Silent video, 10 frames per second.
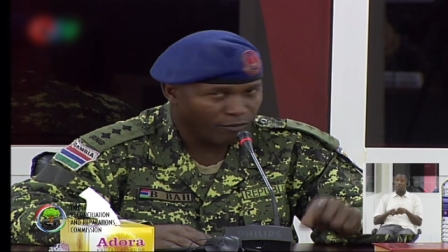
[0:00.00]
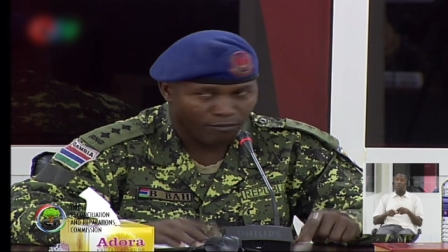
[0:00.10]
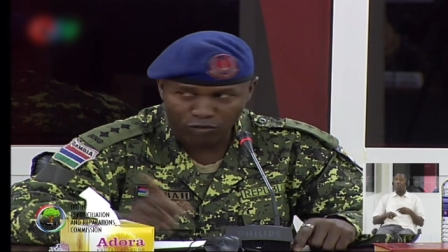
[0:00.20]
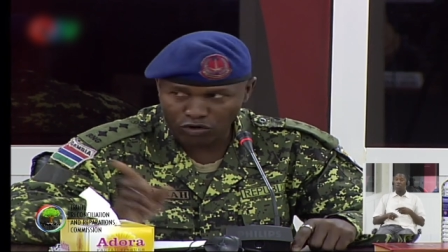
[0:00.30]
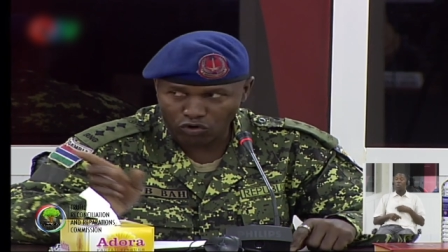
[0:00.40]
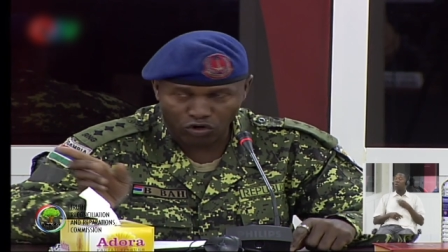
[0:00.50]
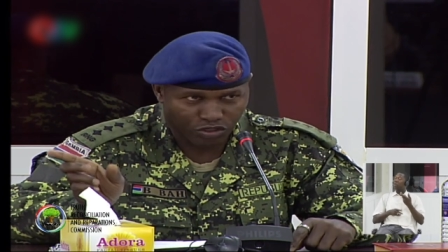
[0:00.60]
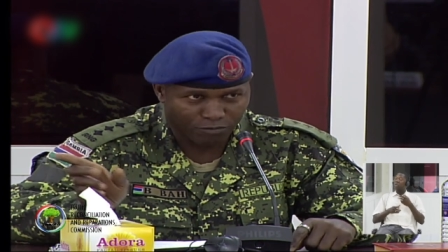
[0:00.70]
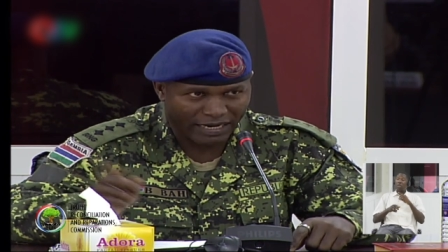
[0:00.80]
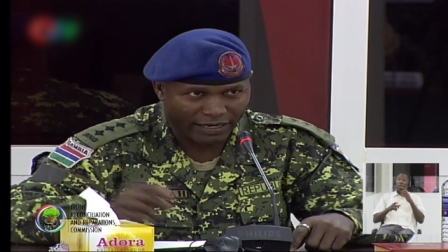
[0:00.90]
But
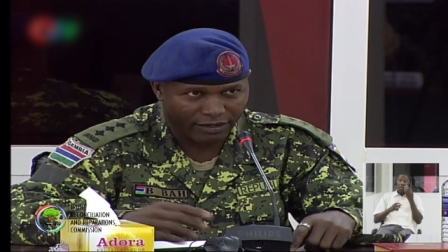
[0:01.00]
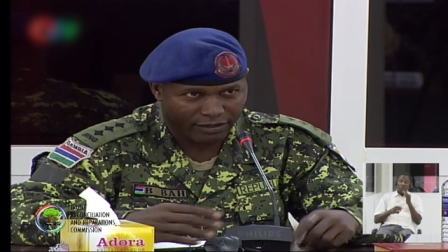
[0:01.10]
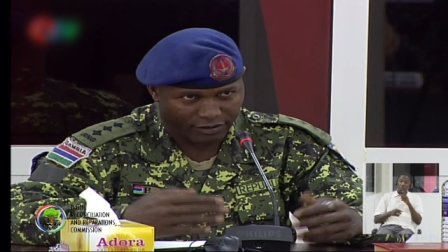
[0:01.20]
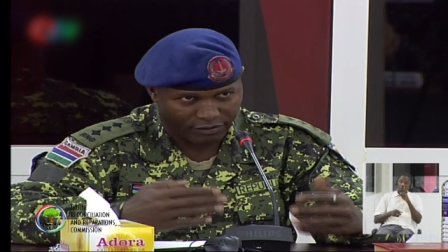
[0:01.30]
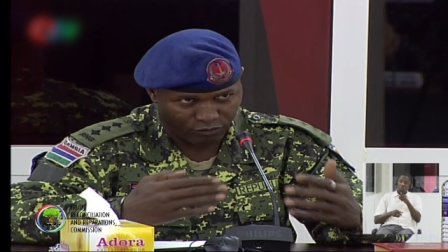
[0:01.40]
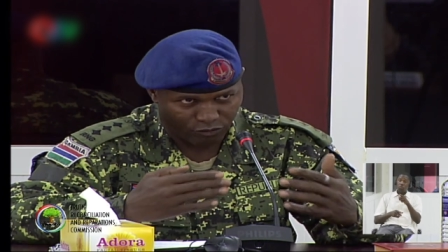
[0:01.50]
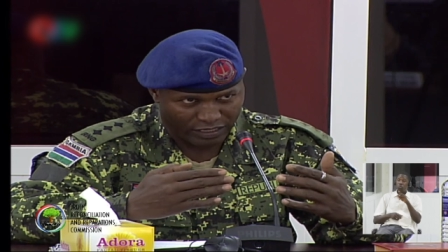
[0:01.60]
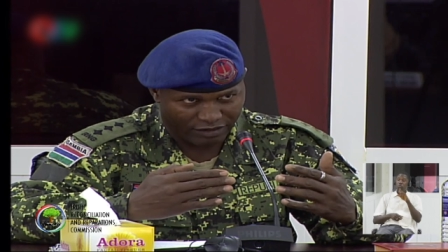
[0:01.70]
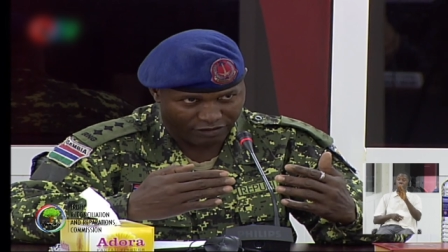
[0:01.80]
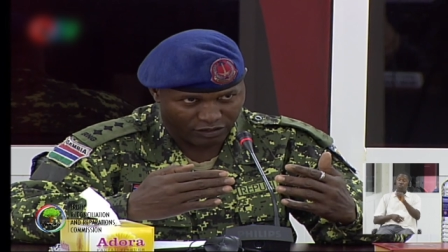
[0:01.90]
Usman, we
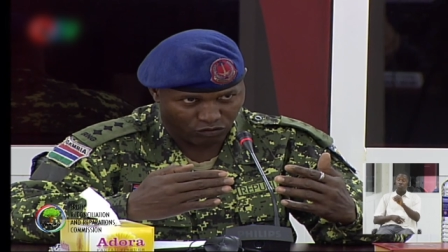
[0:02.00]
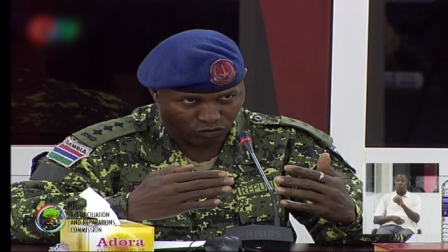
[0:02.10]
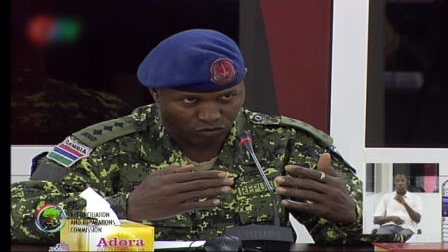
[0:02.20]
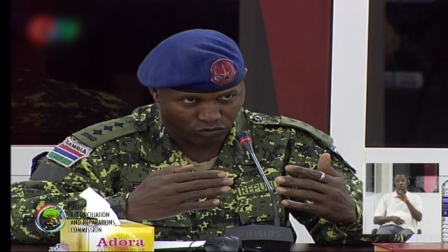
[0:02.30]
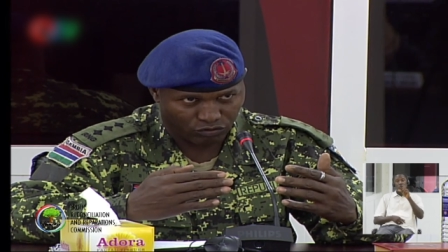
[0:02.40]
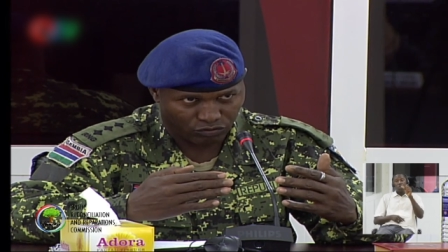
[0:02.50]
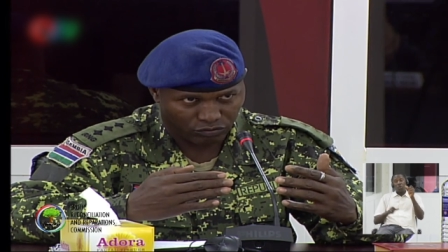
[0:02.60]
are very close.